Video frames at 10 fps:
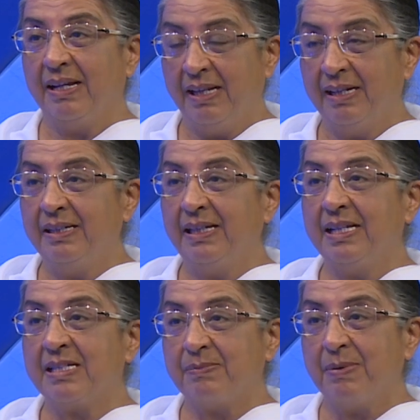learn
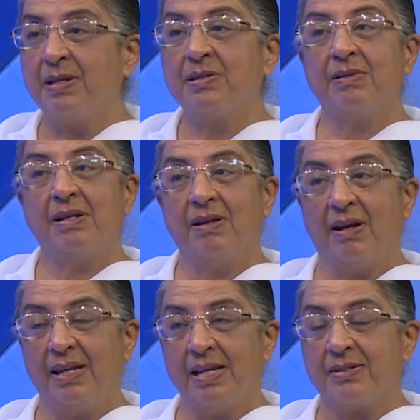in spiritual
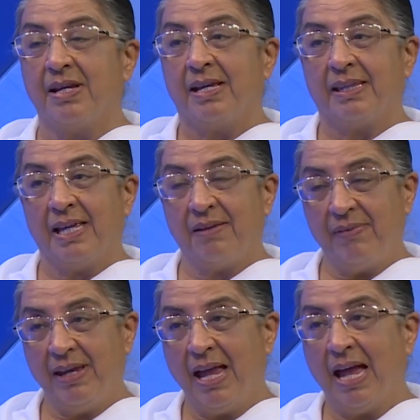knowledge that
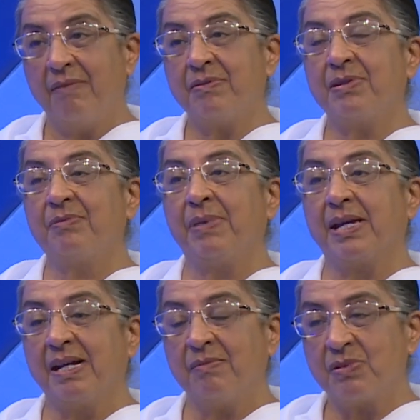we have to
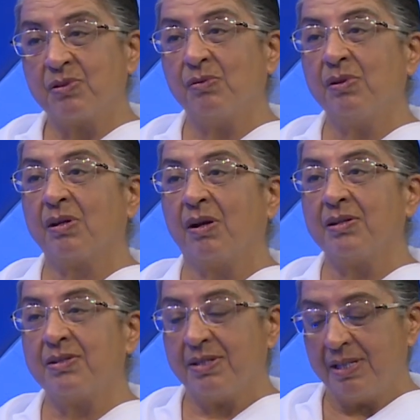become soul
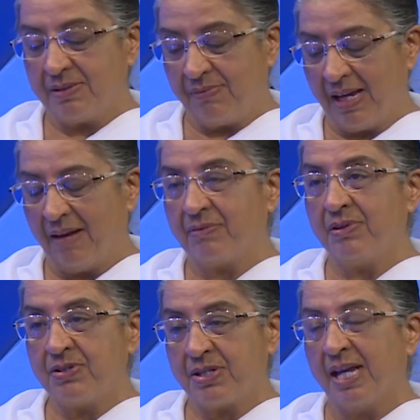conscious, we have
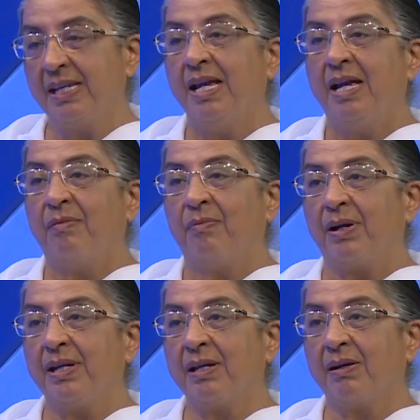to shun
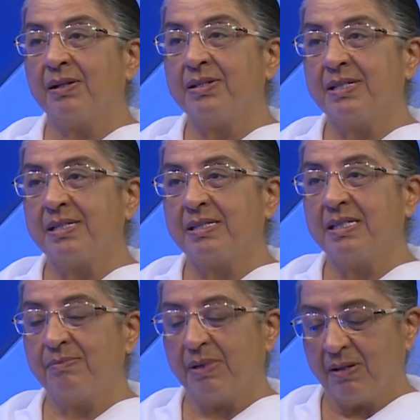body
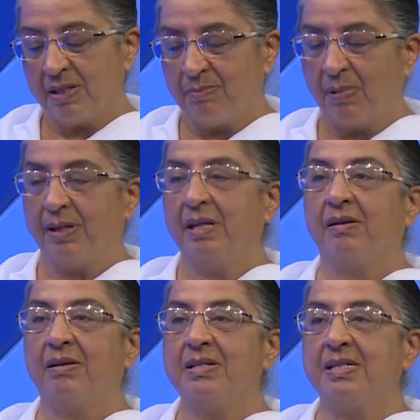consciousness because body
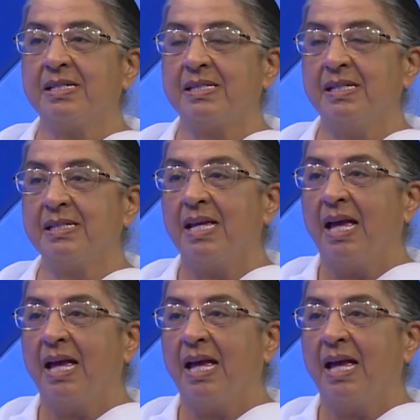consciousness